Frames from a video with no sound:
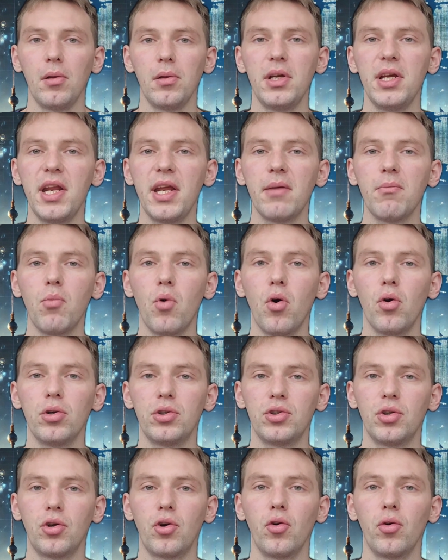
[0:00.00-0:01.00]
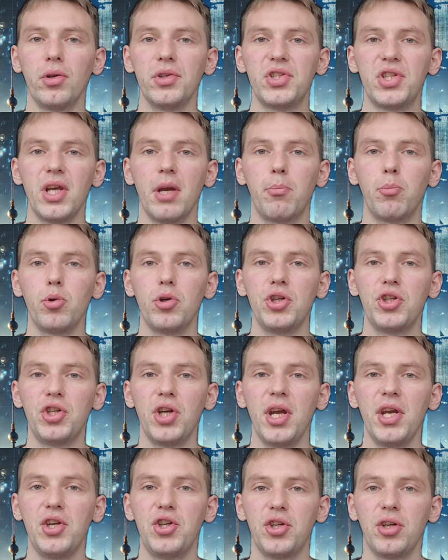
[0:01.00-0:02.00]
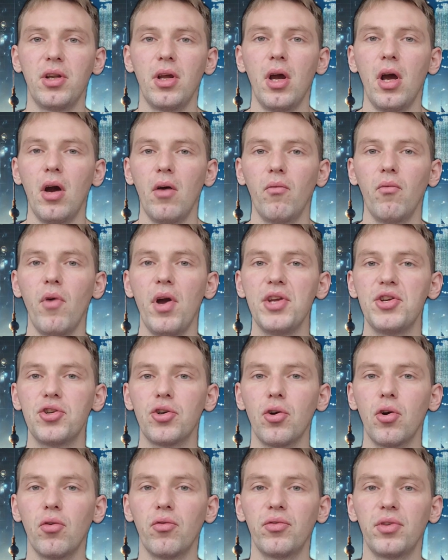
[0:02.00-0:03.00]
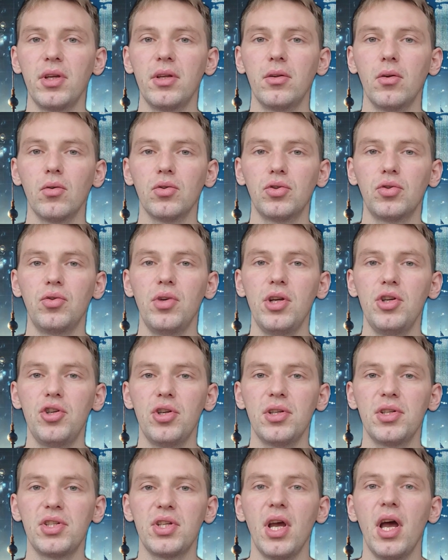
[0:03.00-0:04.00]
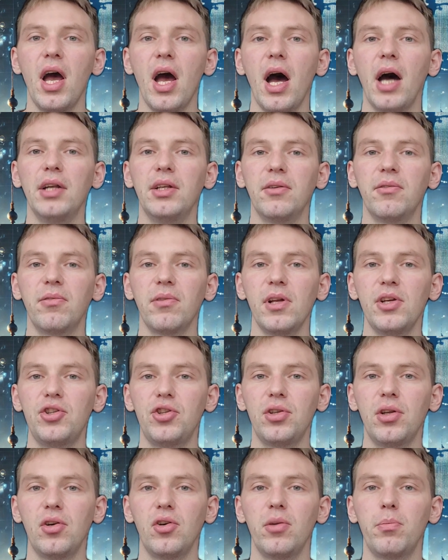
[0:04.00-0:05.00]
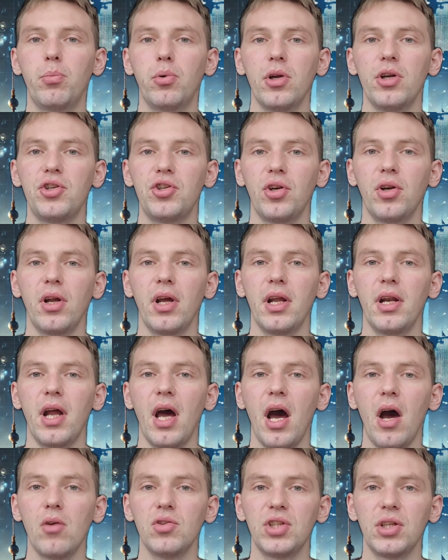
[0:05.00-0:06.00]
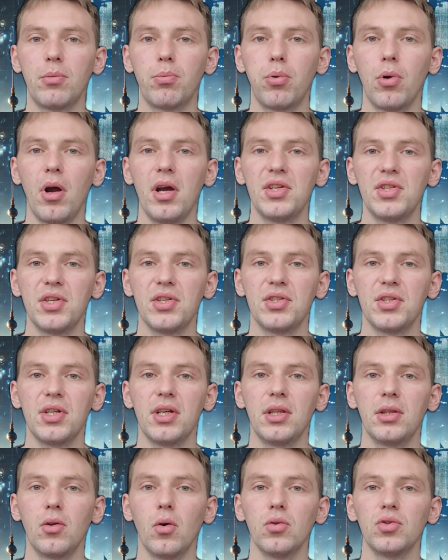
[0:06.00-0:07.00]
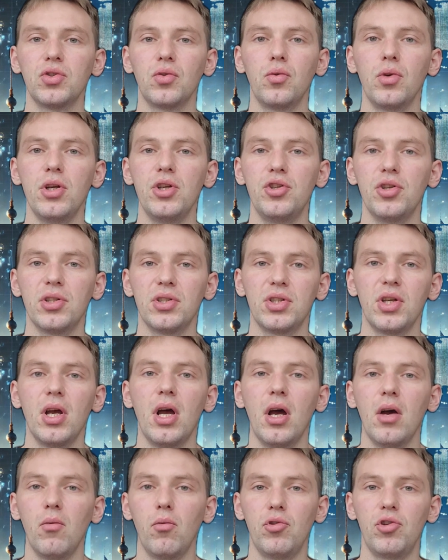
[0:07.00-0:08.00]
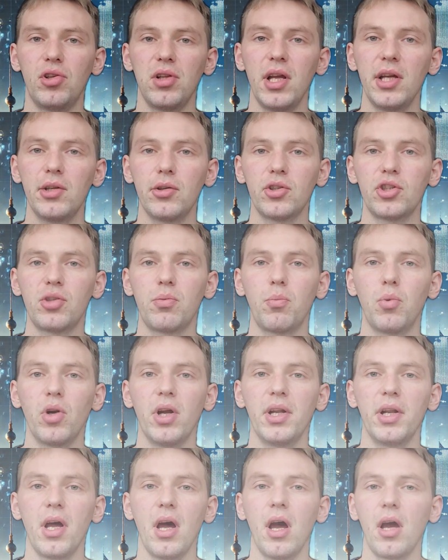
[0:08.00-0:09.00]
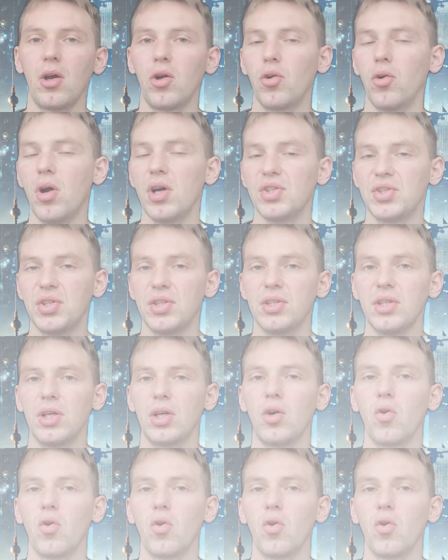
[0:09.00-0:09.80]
leading more to currency appreciation, wage growth in those regions, and inflationary pressure in housing prices in those regions, which later spread across the